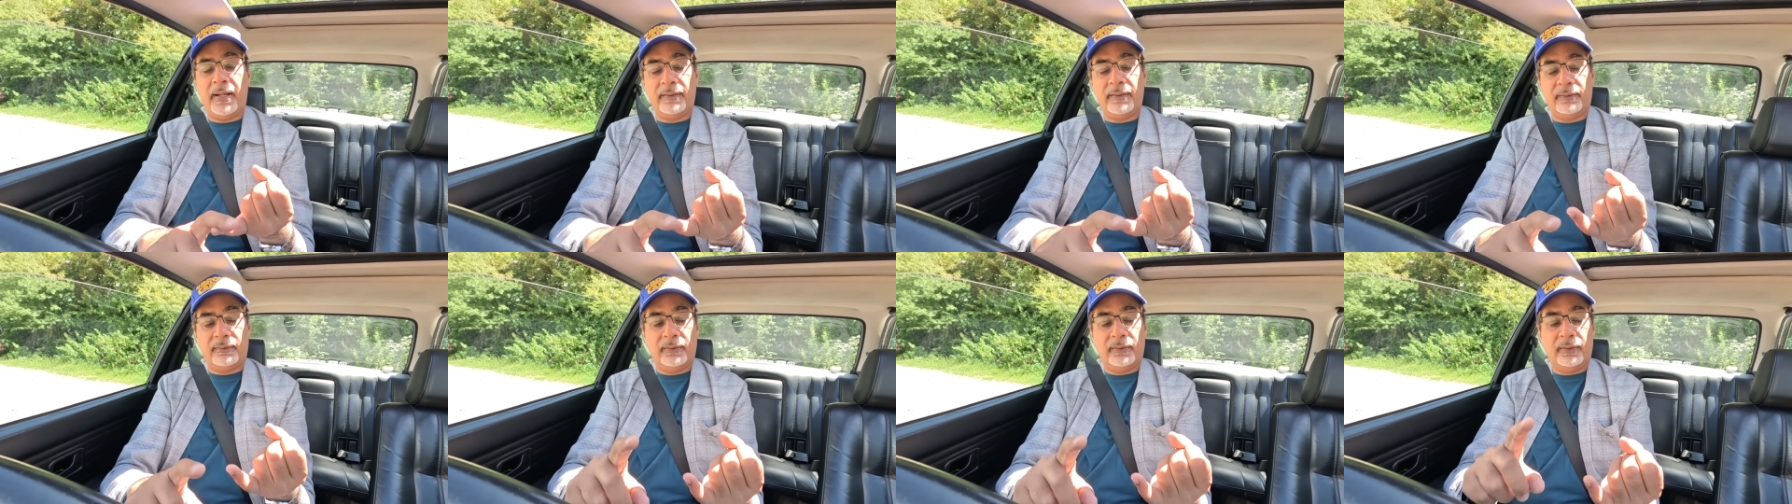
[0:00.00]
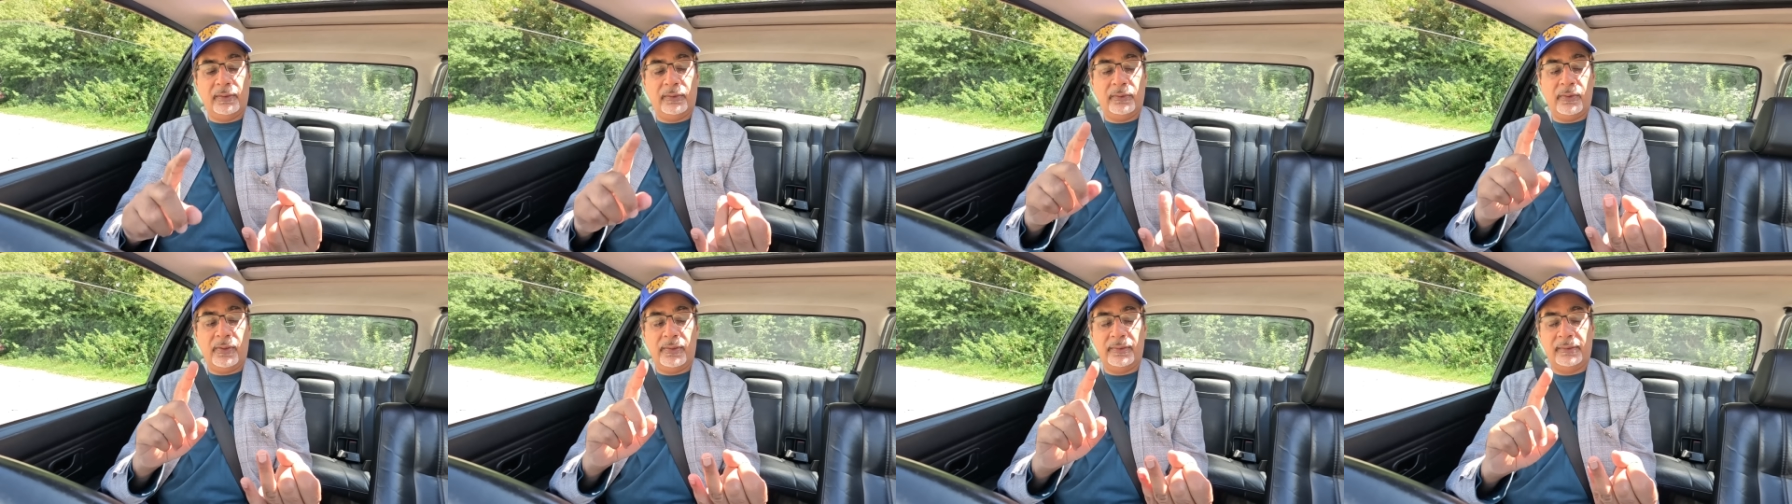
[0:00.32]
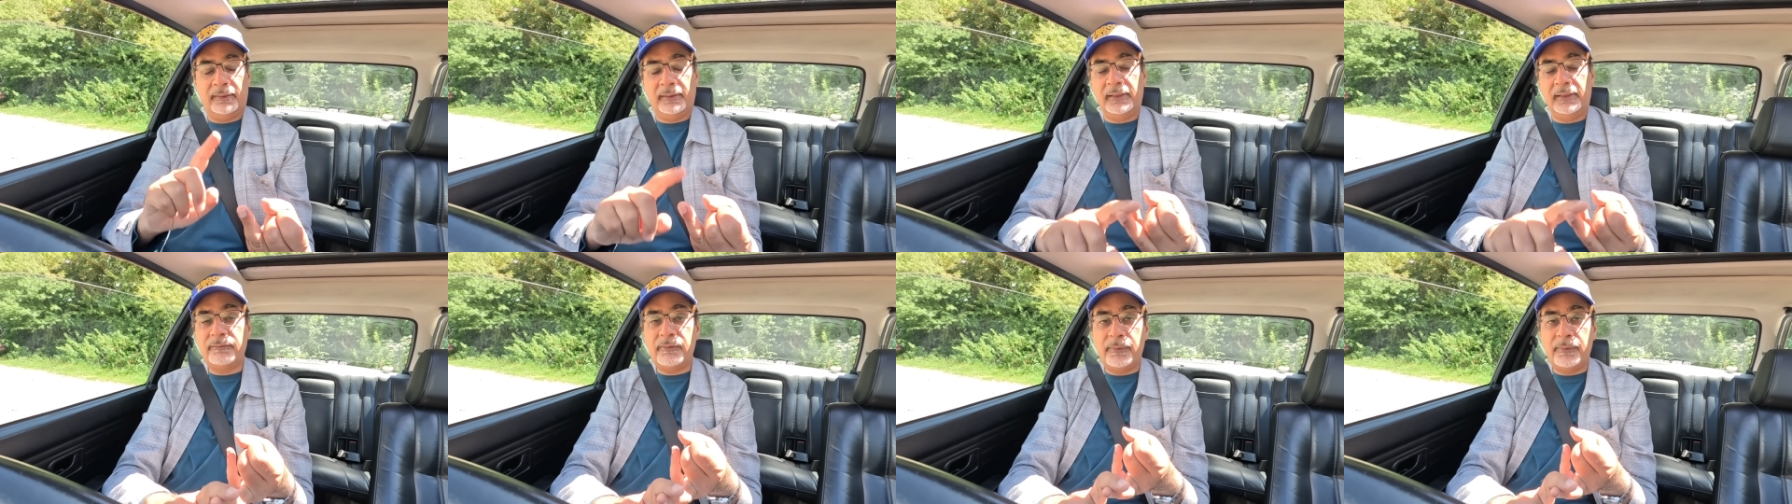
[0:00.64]
pass on the
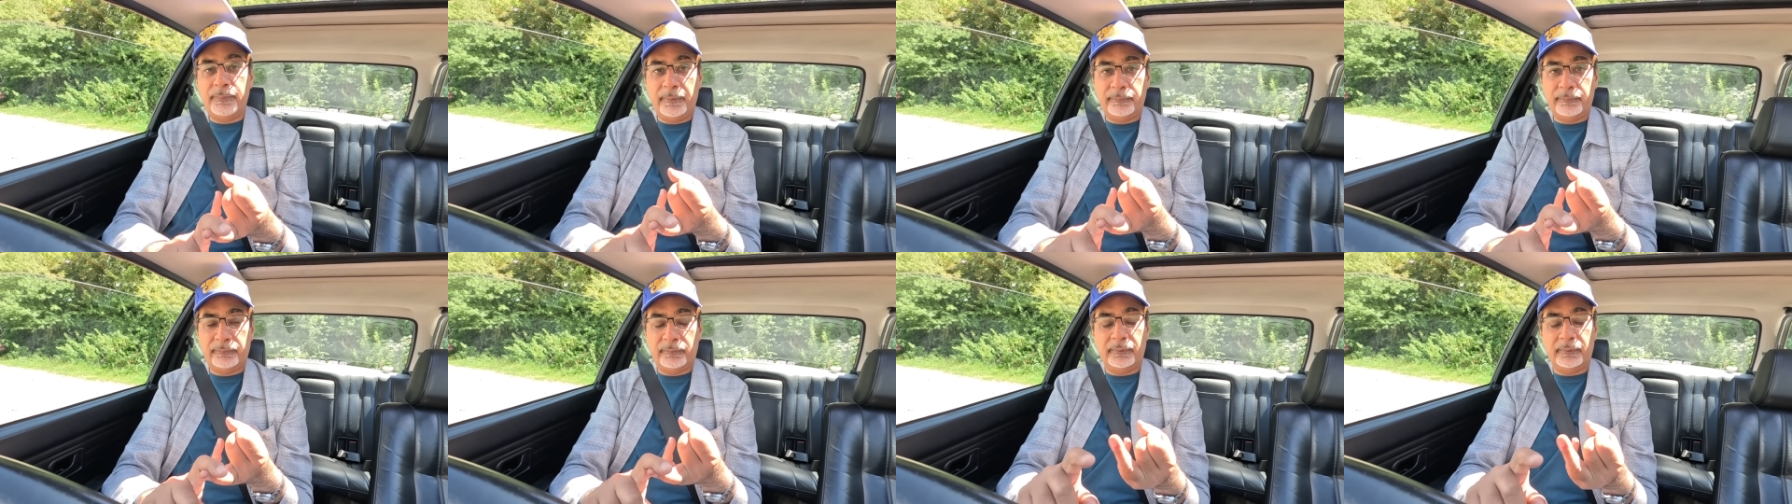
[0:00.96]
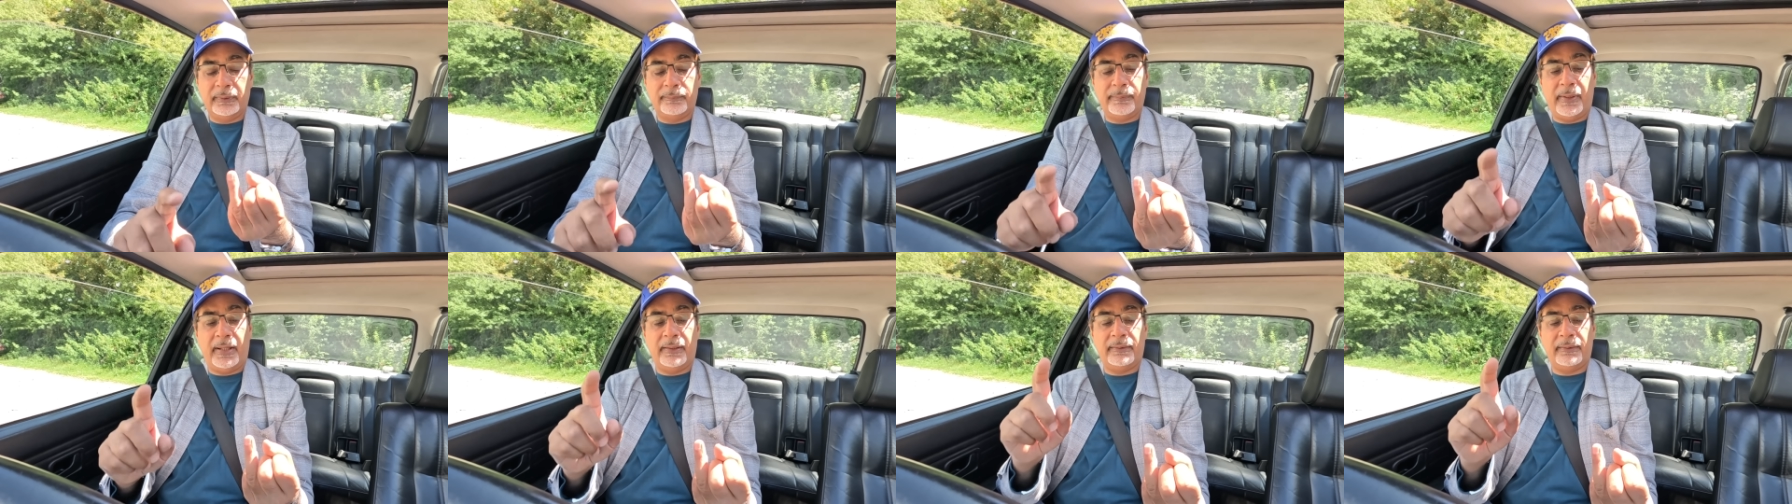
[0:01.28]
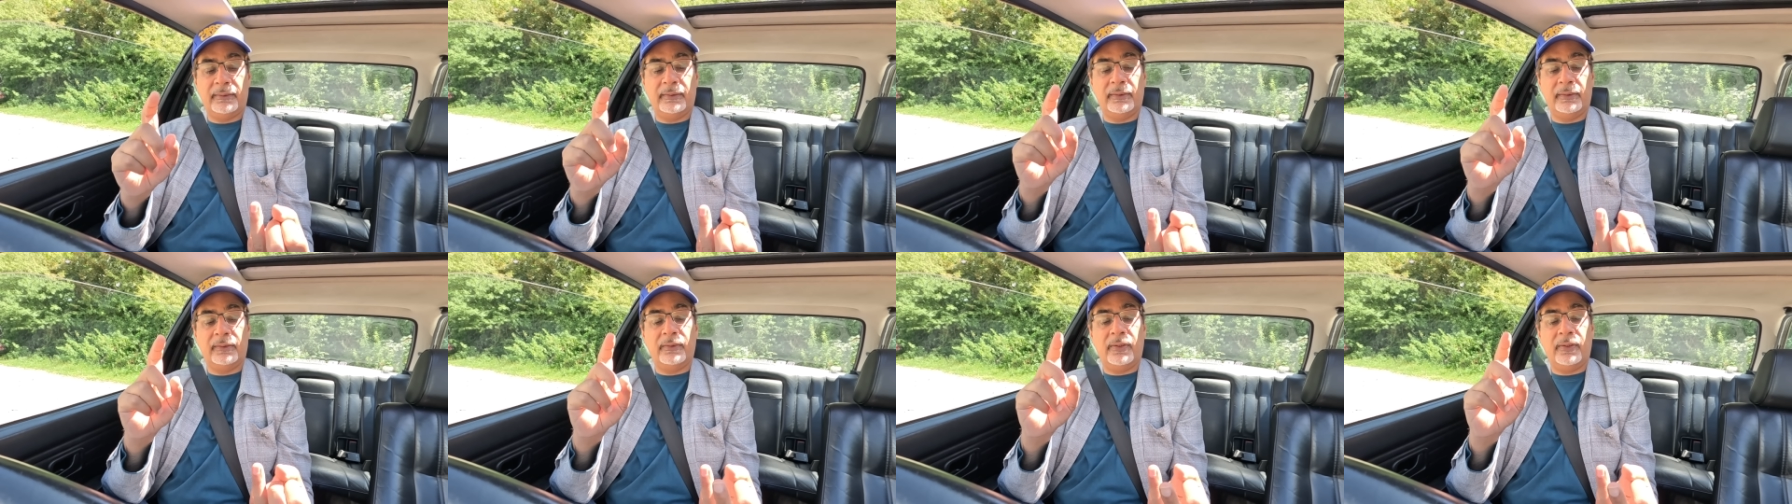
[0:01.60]
cost, delivery people will
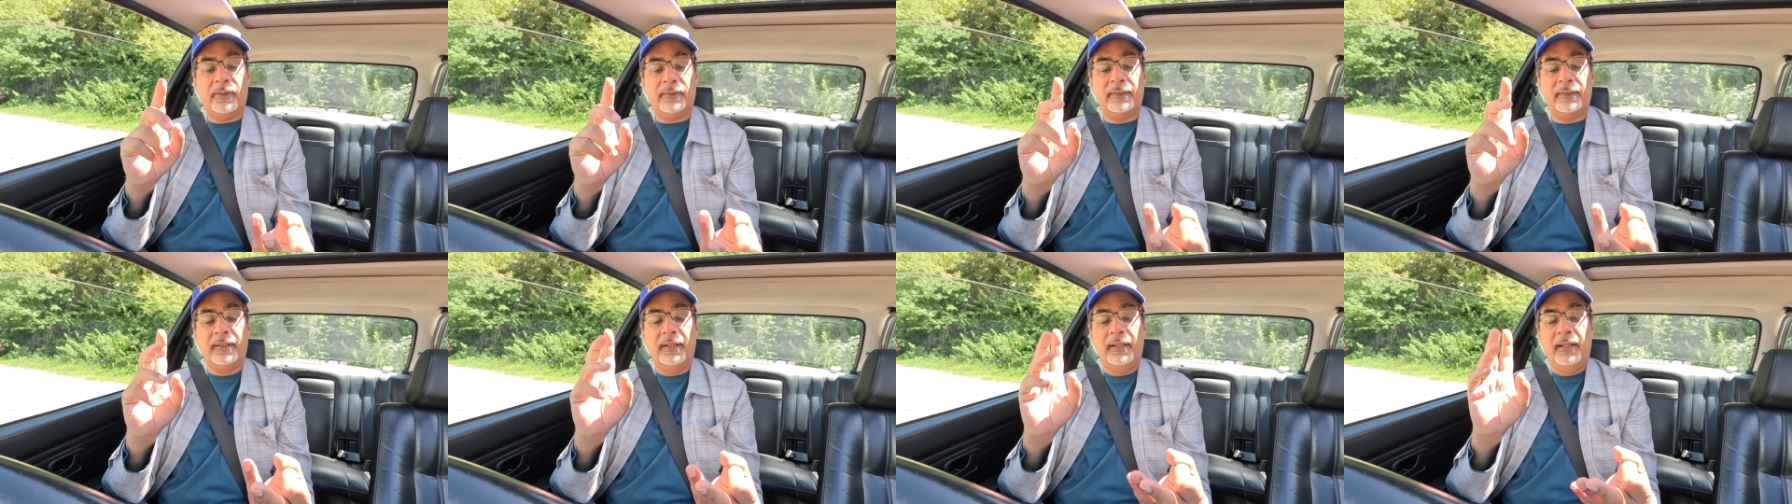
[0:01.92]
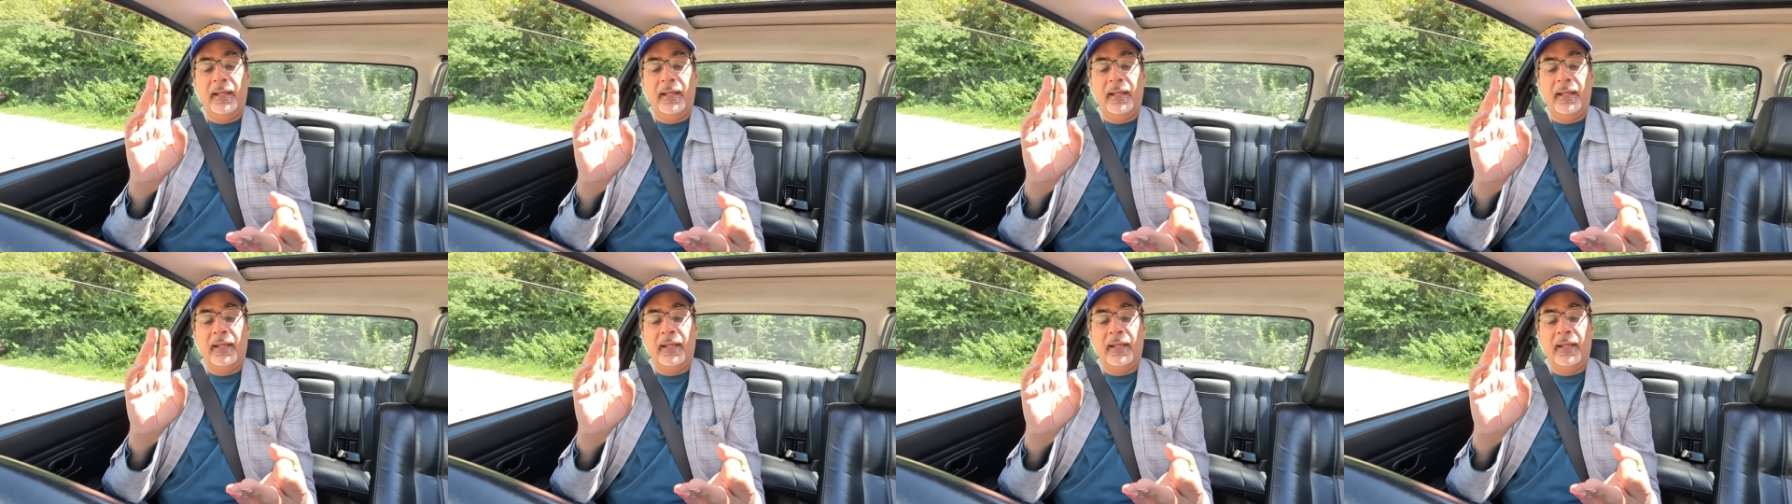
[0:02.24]
pass on the cost,